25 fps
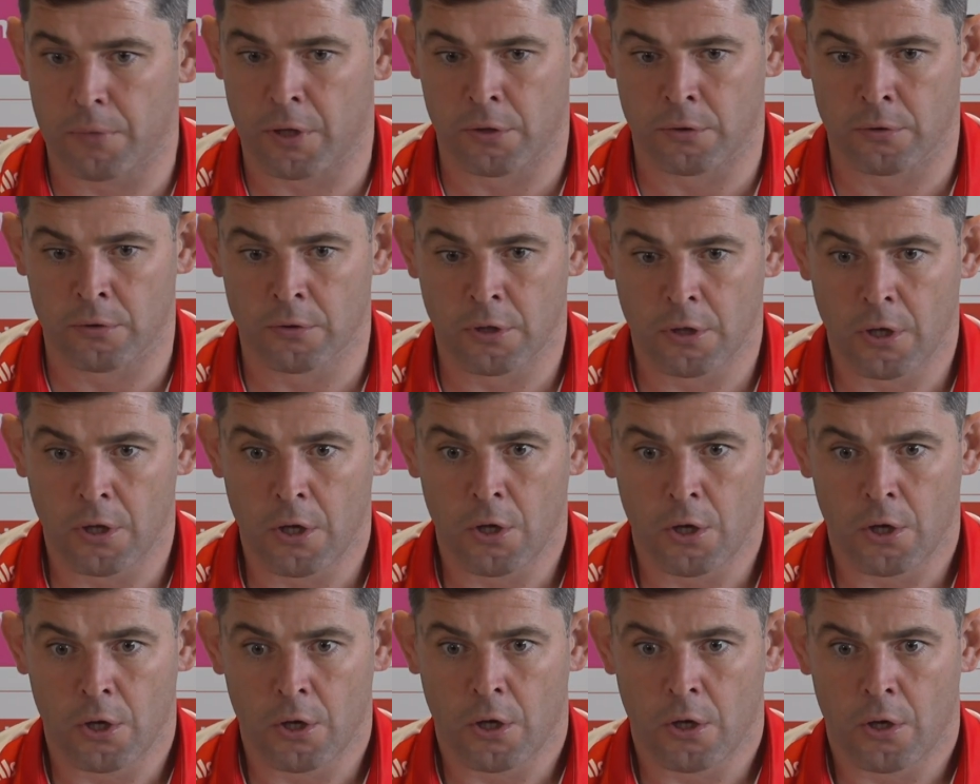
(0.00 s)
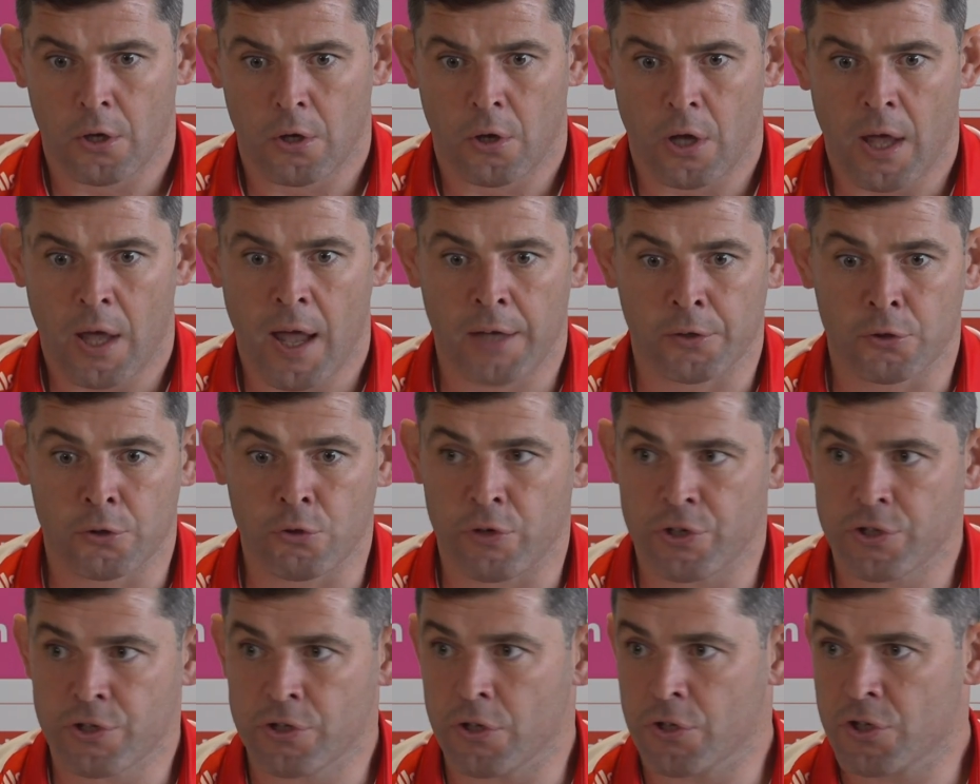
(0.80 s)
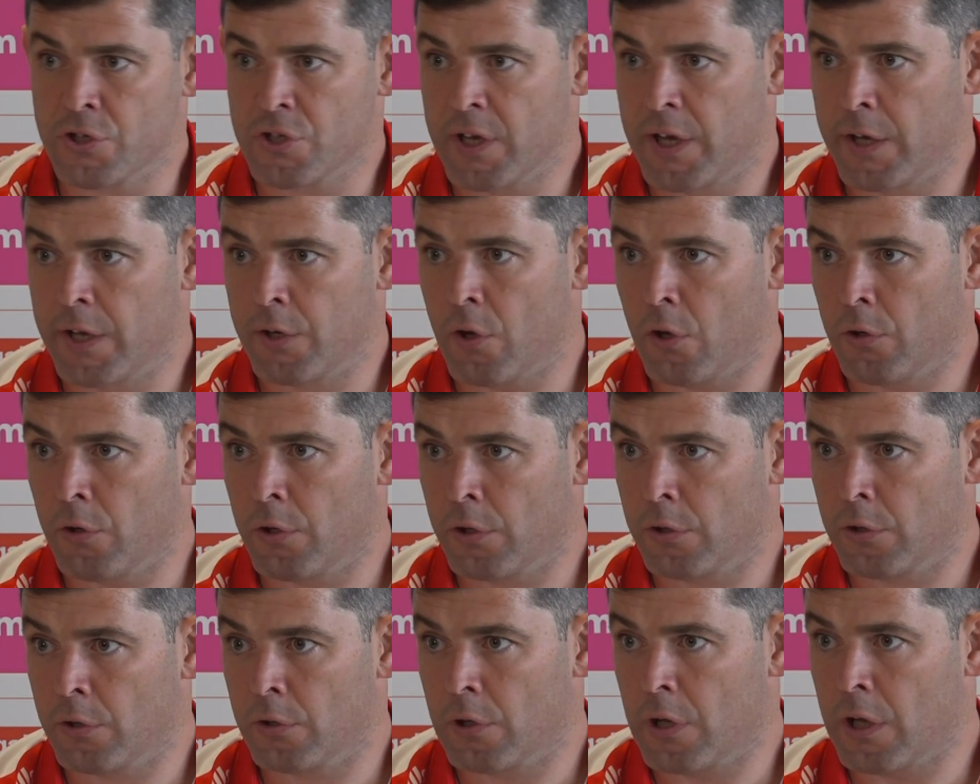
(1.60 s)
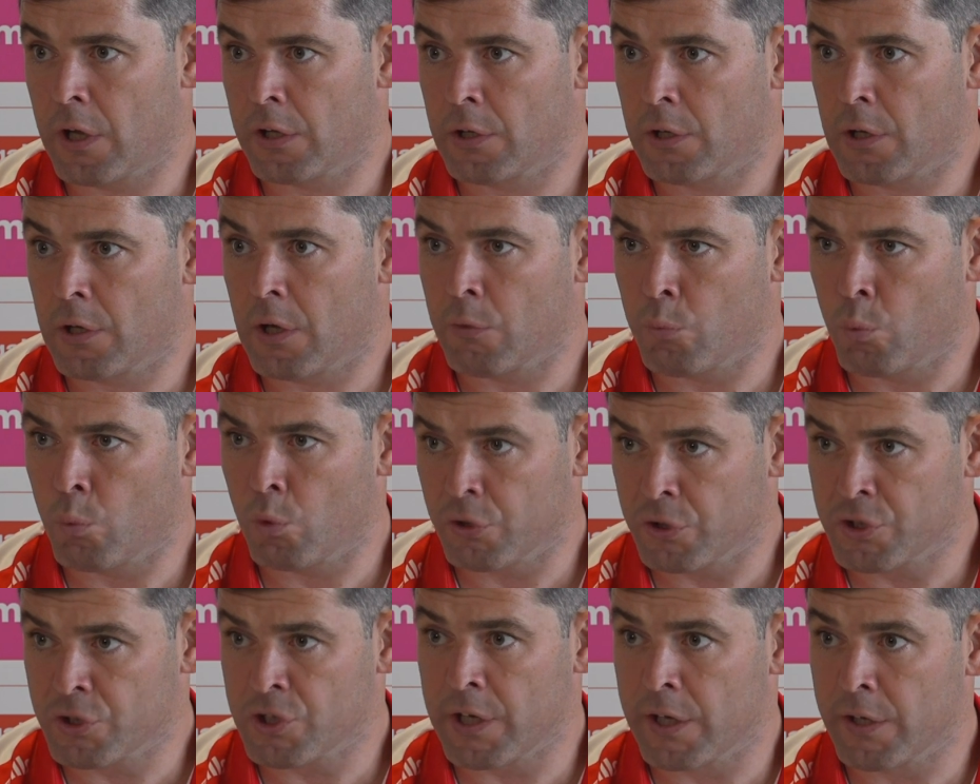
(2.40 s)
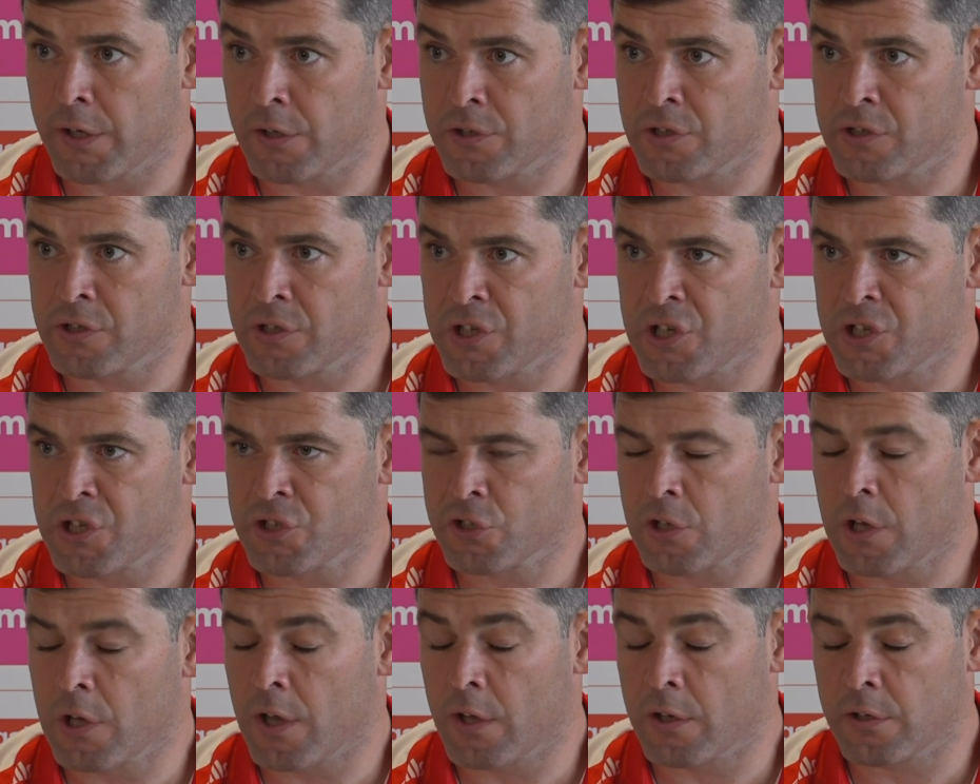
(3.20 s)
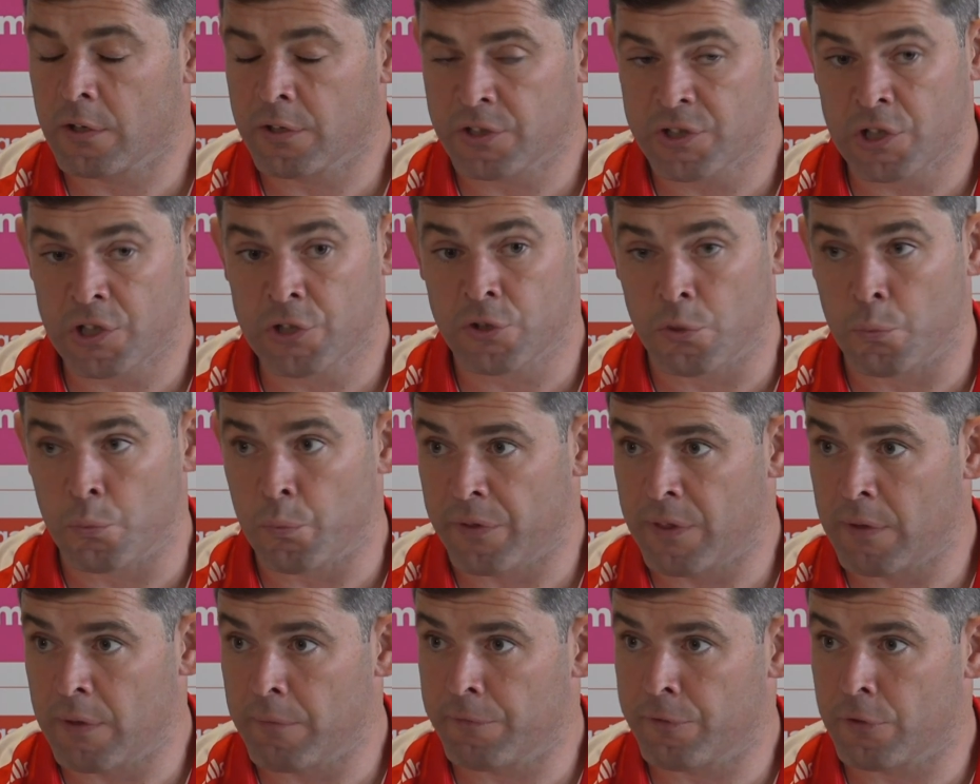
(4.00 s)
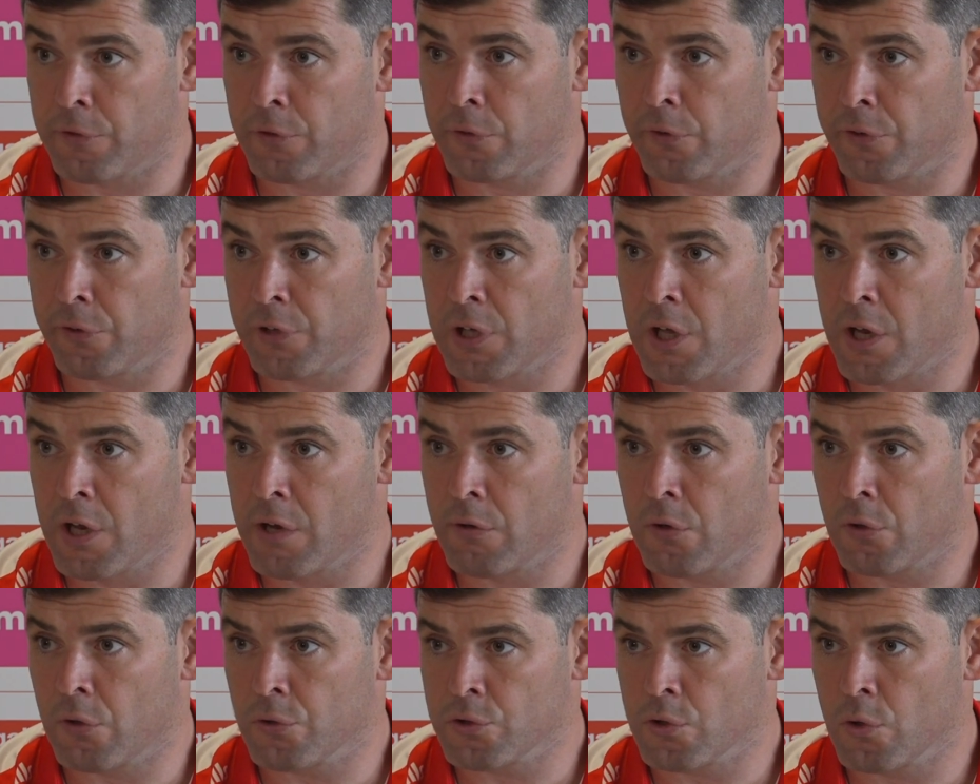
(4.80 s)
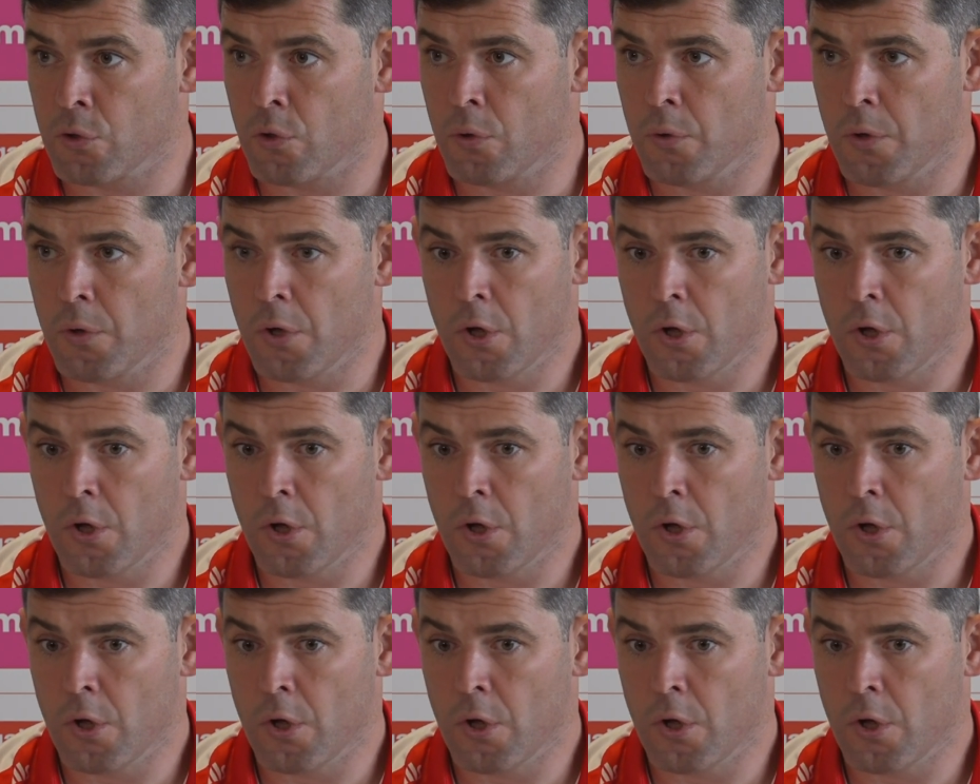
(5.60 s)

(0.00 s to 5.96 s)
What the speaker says: And had Kristian stayed on, I would have stayed as an assistant with him for another year or so.